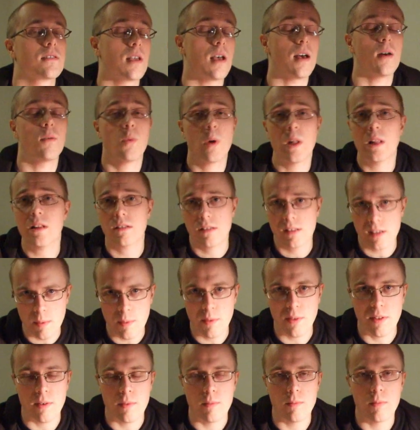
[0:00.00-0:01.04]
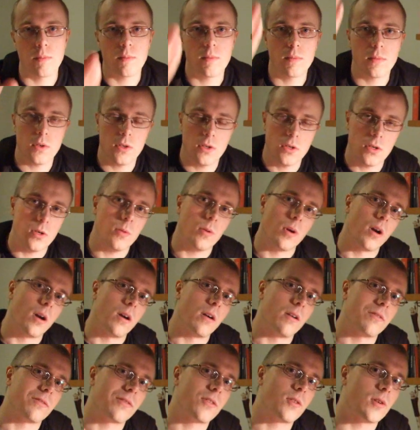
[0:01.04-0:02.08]
Well, some of them you
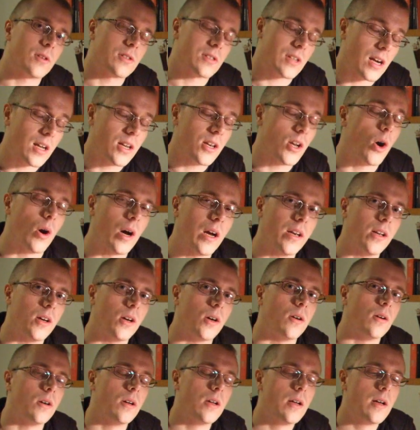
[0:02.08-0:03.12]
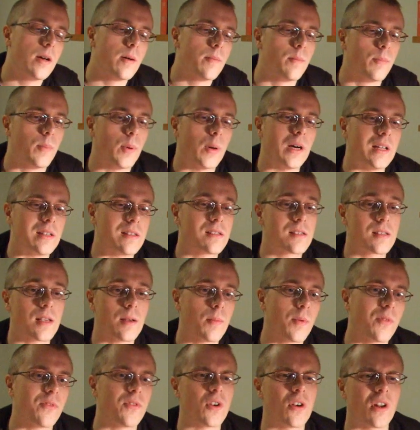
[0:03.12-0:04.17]
are, of course, I know, but
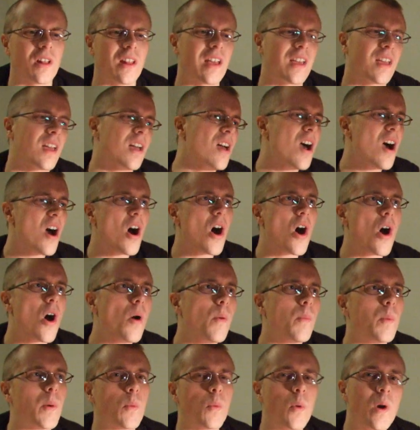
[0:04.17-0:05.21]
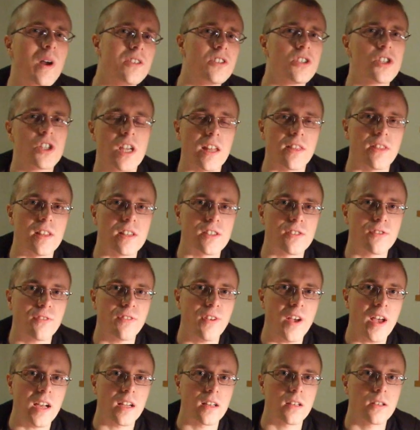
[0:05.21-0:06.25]
some of you are like, oh, but where did you get this
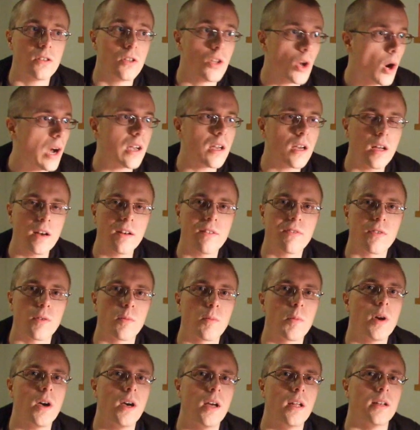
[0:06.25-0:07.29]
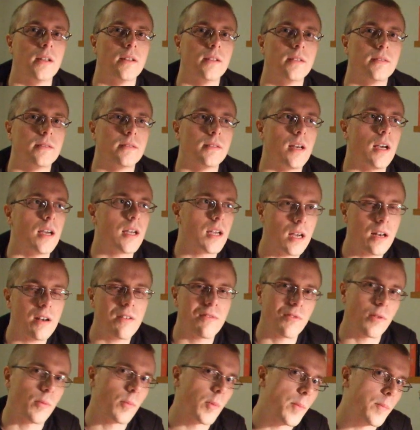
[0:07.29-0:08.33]
fact? No, I got it from God. I got it
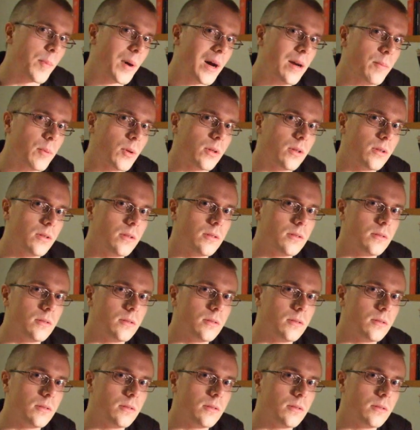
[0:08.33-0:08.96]
from the Bible.